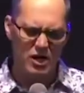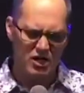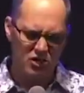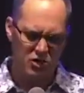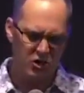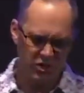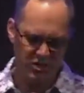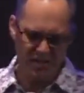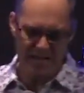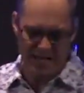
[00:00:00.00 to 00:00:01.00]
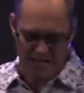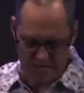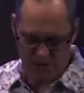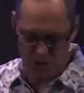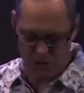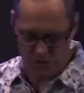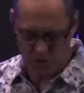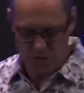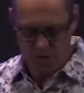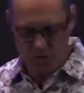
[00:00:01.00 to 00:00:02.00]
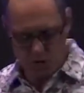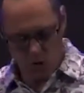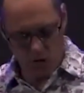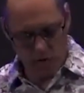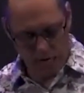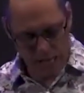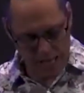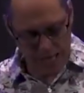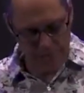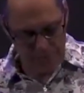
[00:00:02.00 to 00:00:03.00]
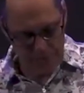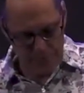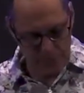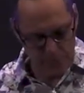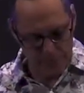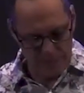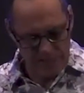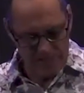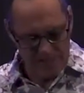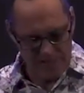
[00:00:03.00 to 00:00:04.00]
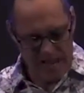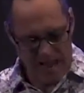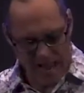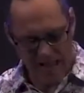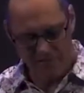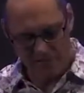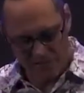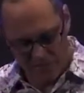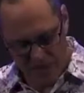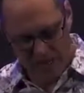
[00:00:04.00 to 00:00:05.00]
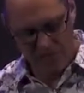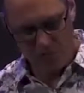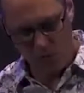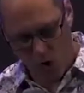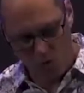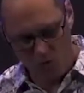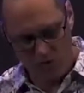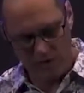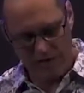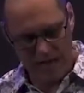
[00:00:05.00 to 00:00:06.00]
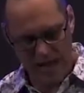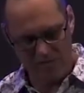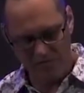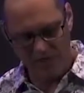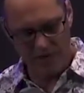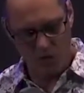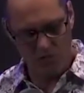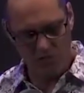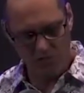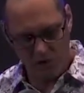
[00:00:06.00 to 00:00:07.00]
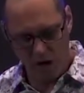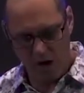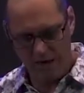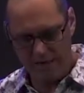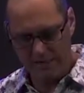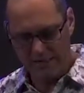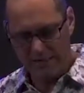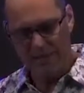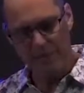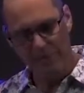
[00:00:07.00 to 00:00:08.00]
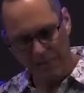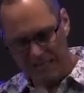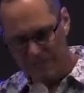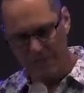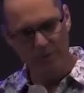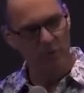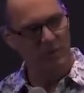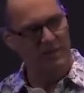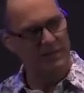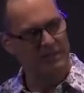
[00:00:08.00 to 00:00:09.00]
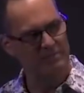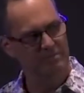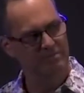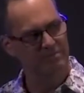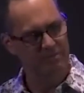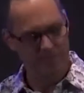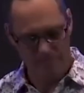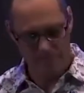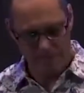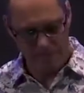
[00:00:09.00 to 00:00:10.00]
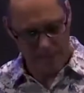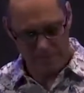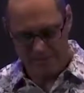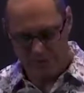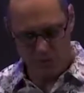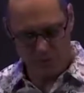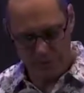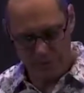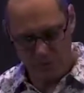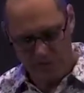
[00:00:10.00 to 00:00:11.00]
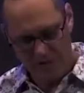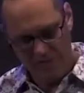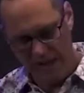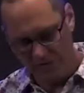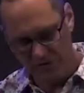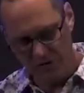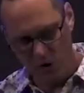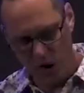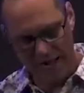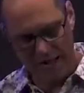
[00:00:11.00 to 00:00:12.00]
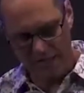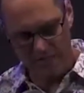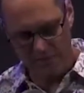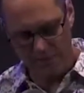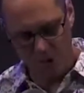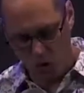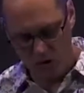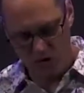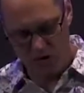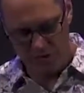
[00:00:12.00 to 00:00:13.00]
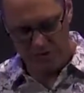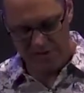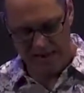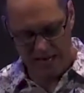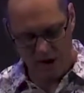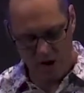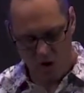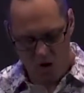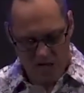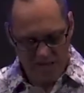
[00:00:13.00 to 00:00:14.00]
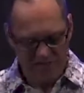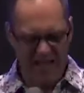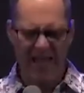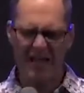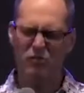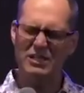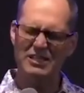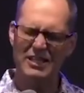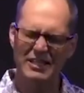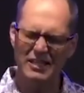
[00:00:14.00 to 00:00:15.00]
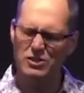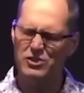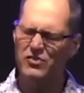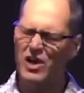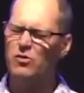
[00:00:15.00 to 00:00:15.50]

just hit you. You know, a, a lot of people that have favor on their life, they don't flaunt it. They bless people with it. I mean, there's people that have so, I got some, some older gentlemen that I call, they have ridiculous favor